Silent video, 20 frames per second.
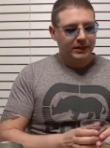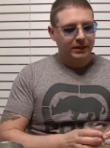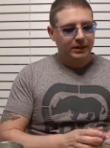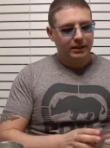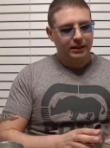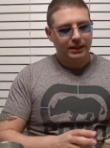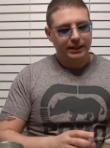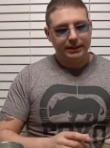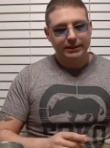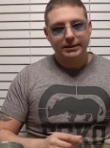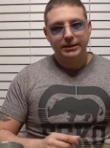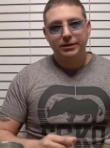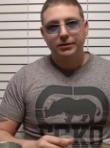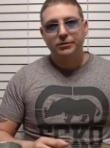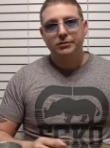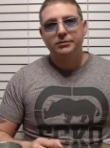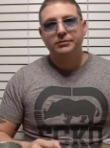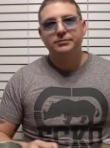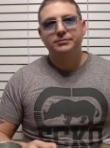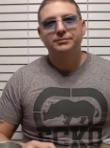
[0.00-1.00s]
like so.
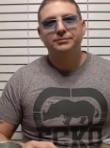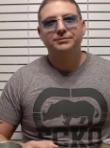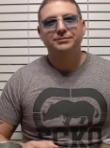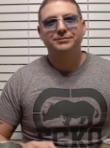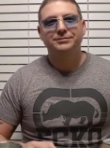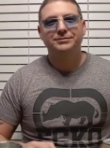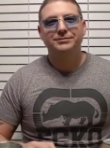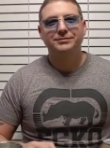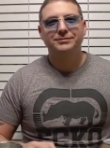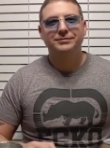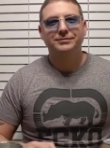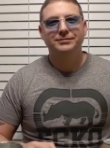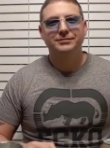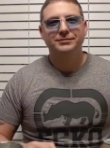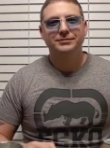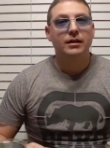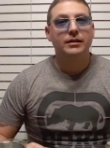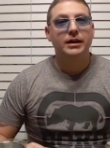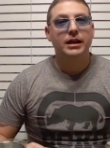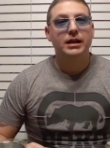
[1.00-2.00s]

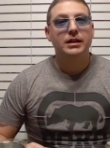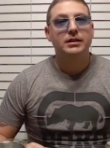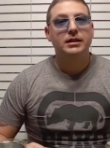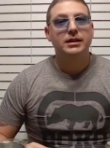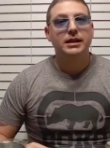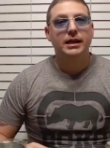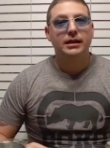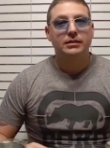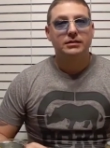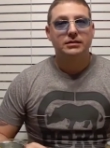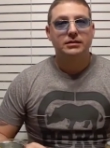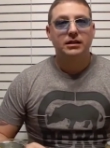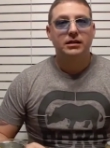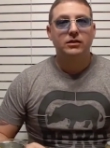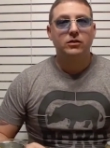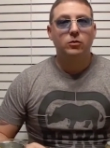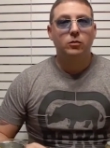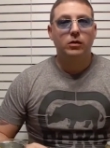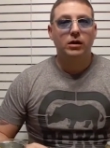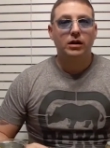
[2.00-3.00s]
And then the next thing you
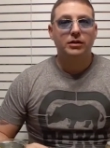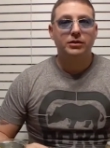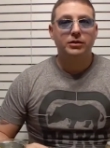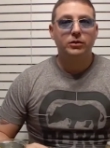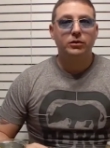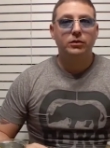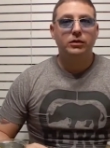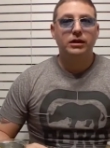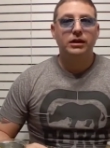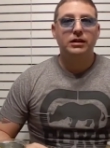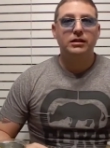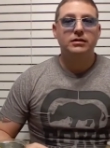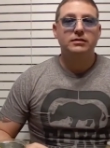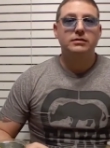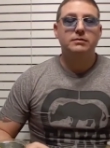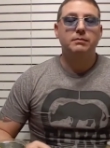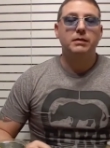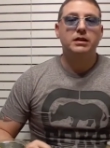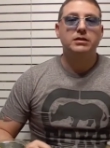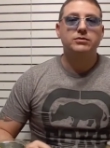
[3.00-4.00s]
want to do is
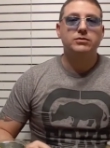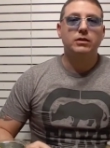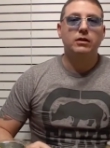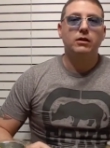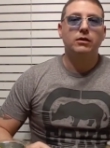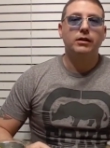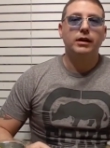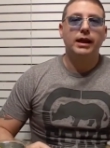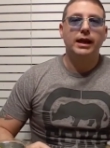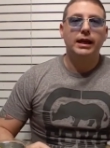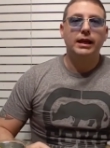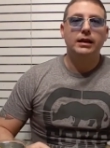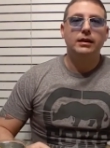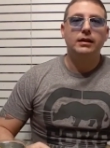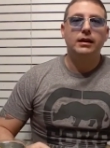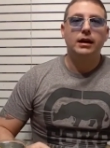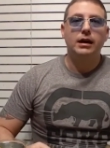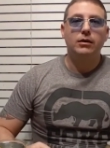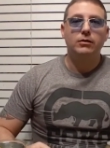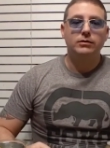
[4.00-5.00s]
measure out 8
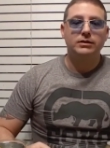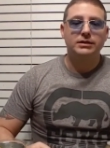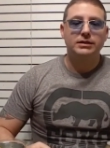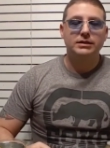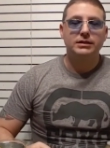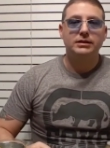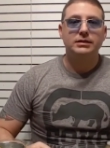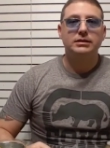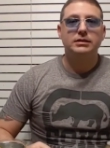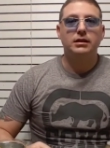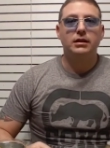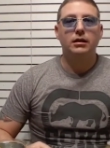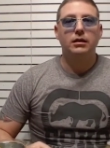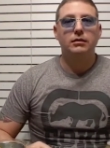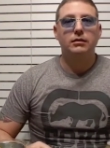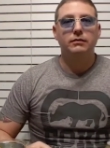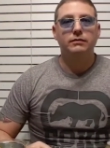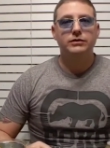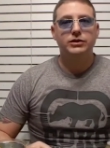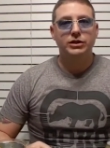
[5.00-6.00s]
ounces
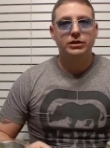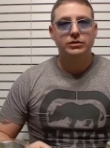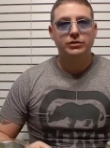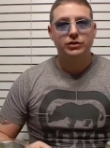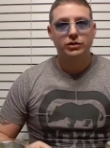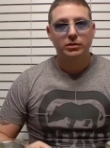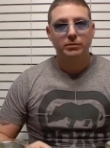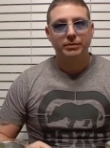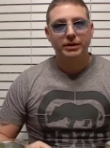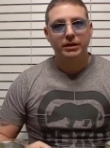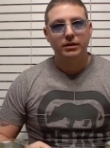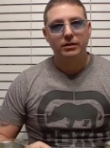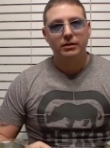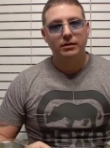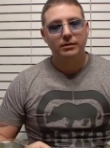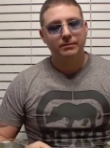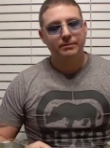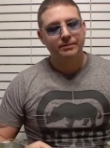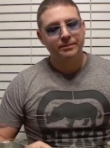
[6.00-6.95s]
of ginger beer.